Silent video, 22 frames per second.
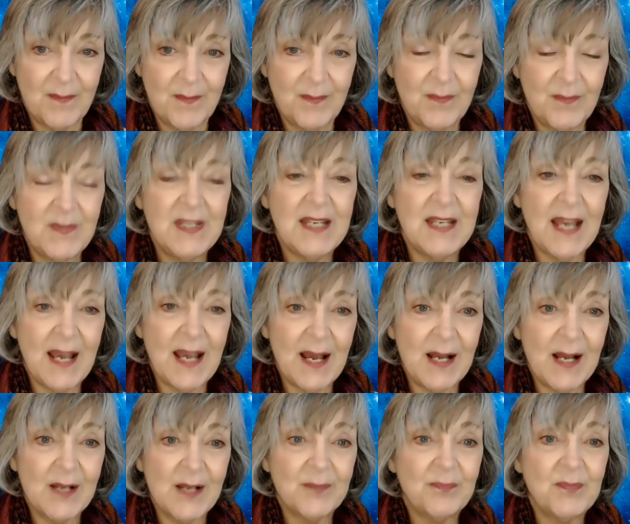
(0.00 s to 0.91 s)

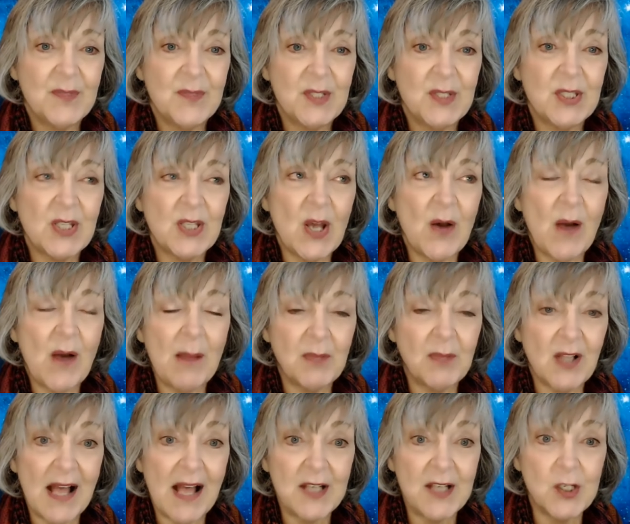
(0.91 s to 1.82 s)
yeah. So I'm
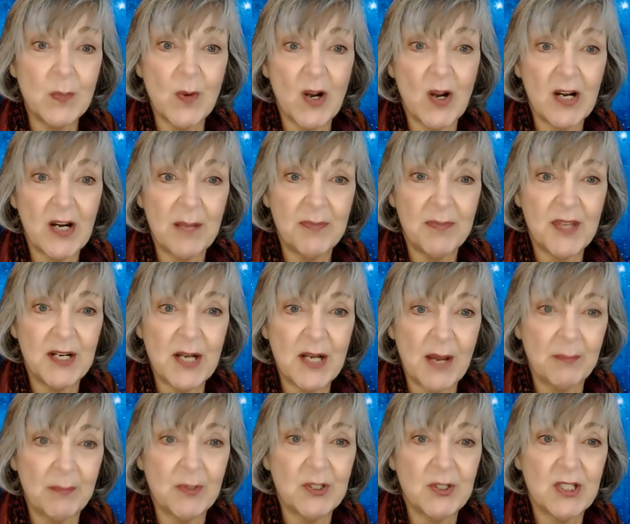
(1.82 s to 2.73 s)
glad you brought up the
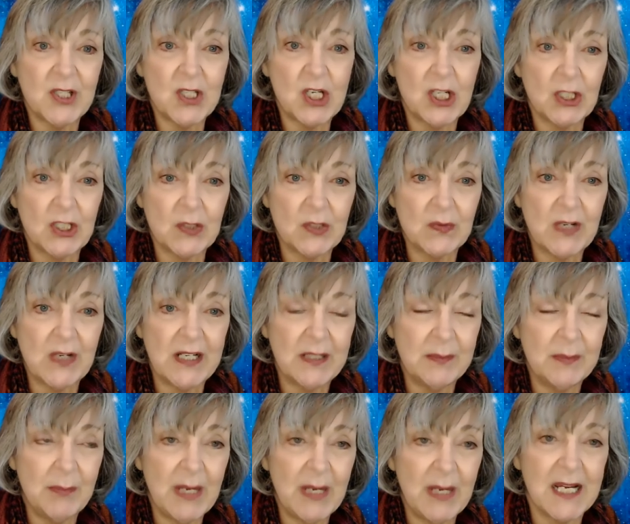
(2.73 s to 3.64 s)
numbers of children
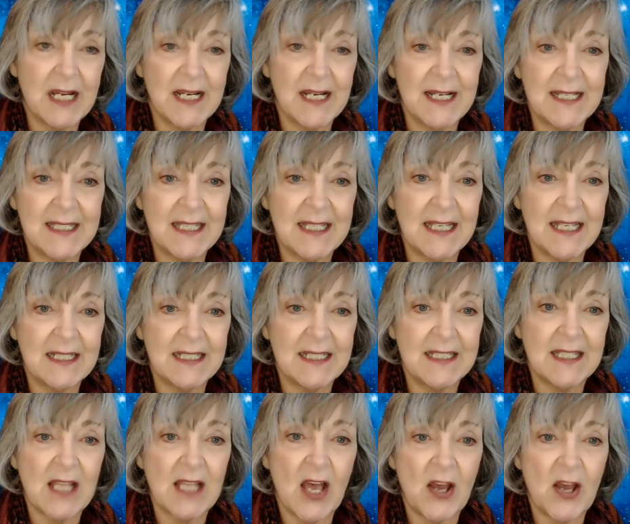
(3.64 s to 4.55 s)
because
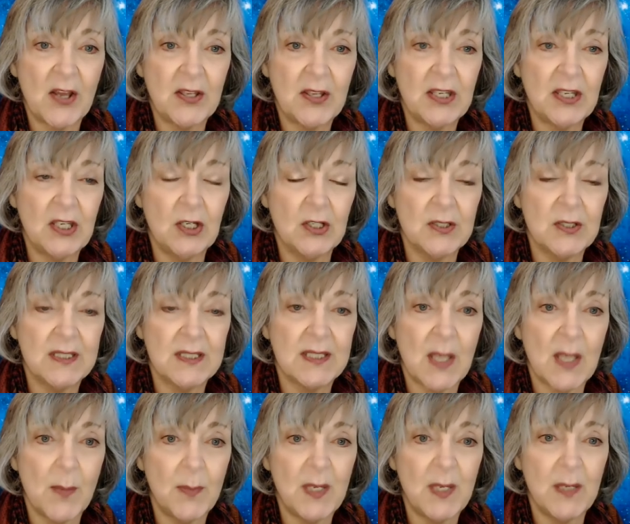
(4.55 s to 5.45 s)

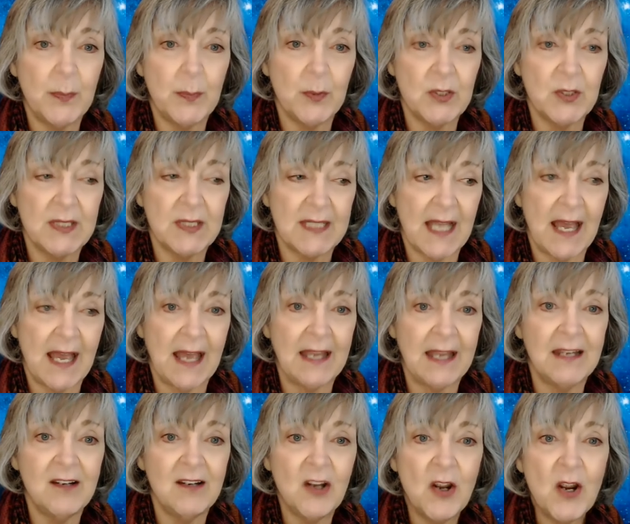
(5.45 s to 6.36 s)
some people
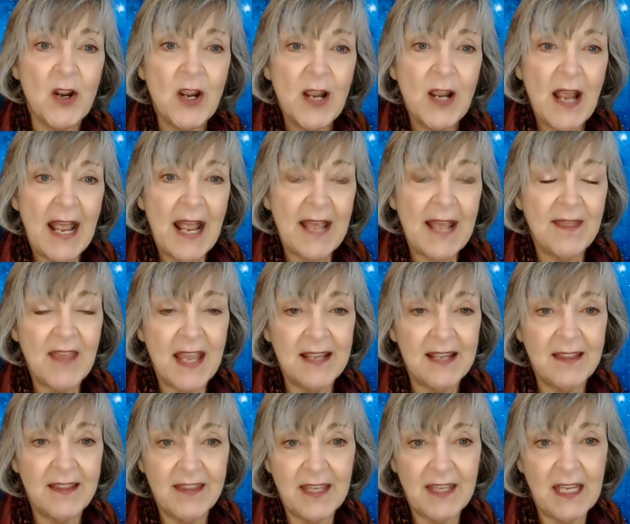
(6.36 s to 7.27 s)
say, and they
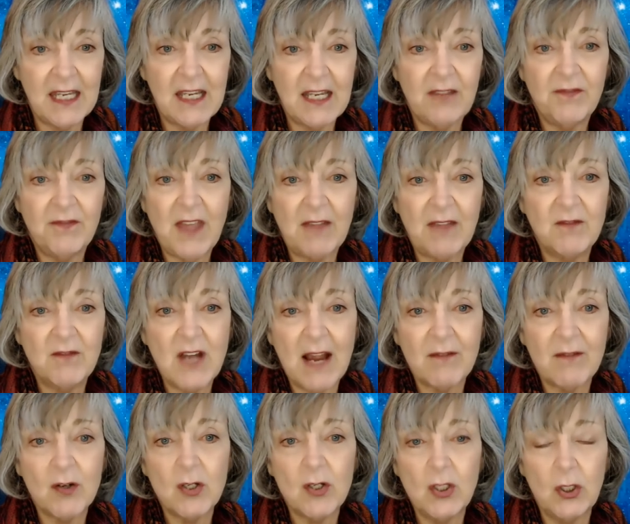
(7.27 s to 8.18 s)
think if they've
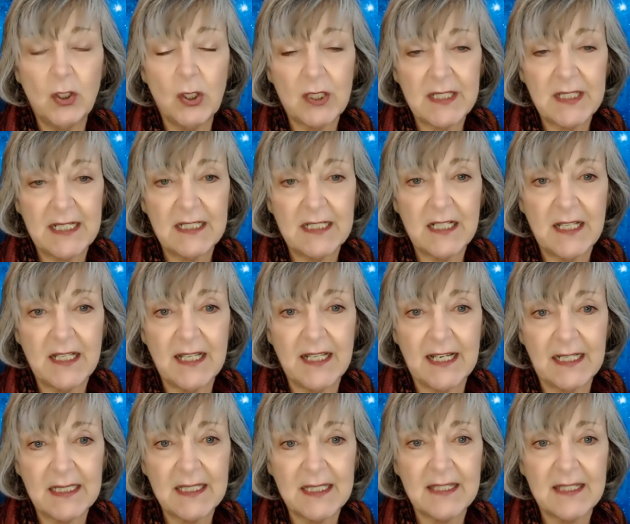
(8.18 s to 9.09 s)
never looked into
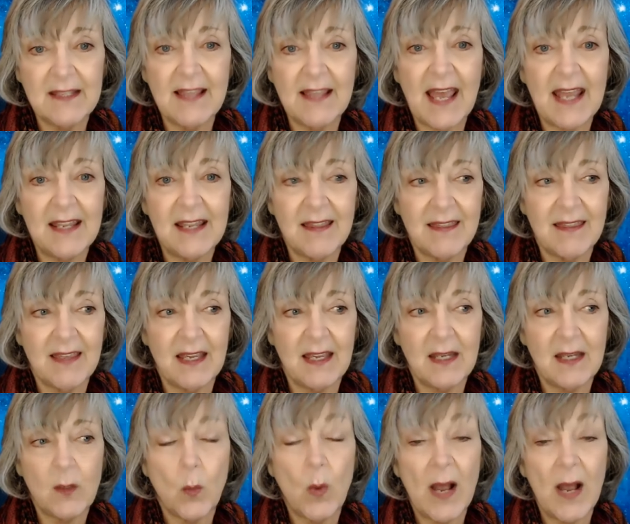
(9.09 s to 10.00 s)
this, they think,
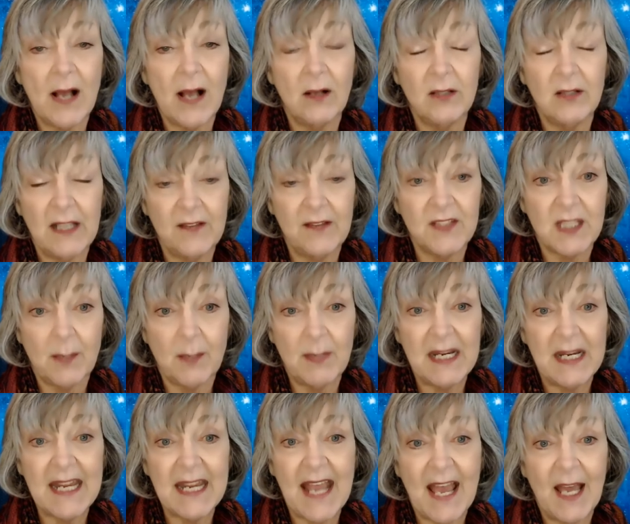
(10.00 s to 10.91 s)
well, if
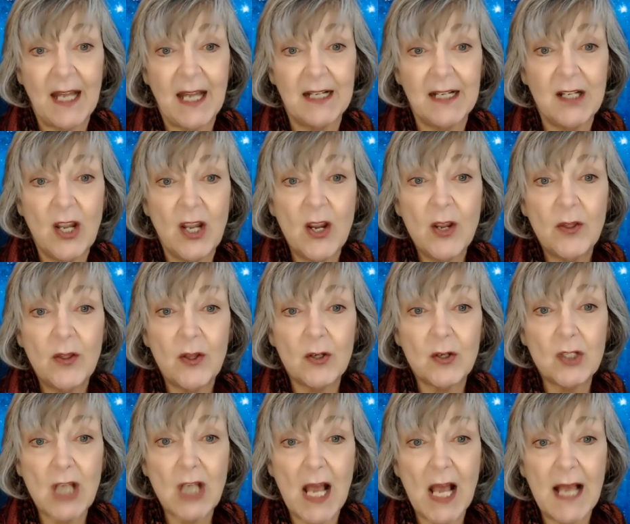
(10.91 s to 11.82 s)
somebody had their
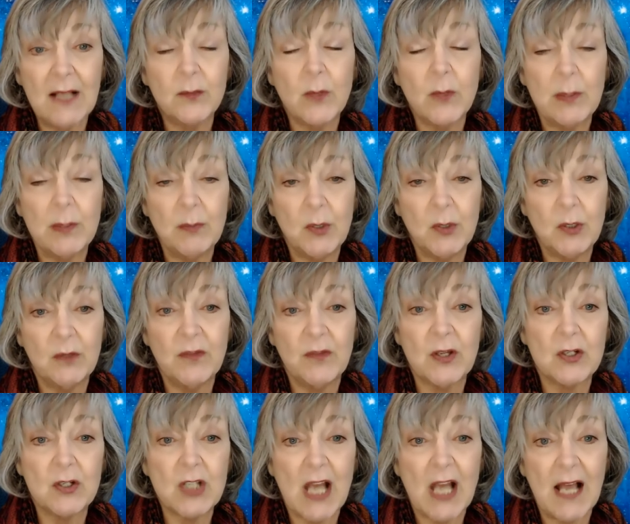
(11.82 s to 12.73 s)
child removed,
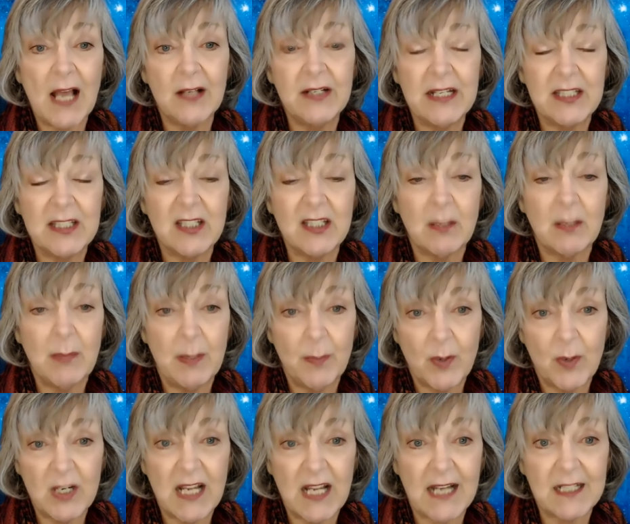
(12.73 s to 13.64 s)
their child needs to be
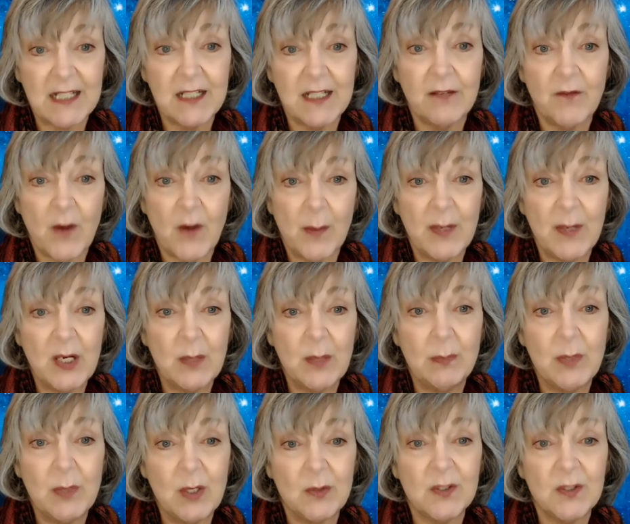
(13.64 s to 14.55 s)
protected from an
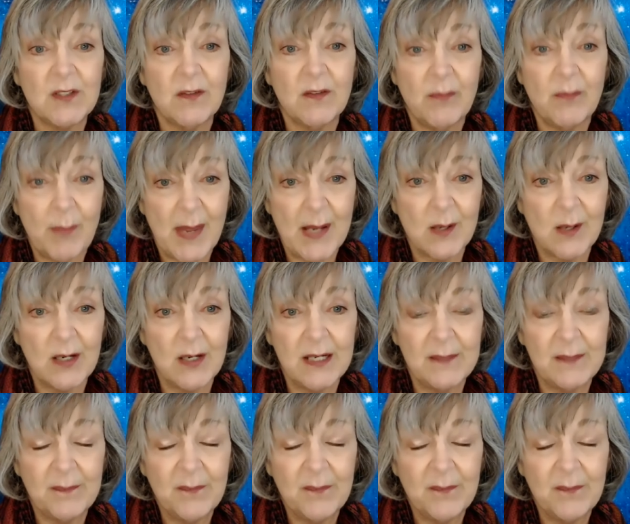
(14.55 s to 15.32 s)
abusive parent.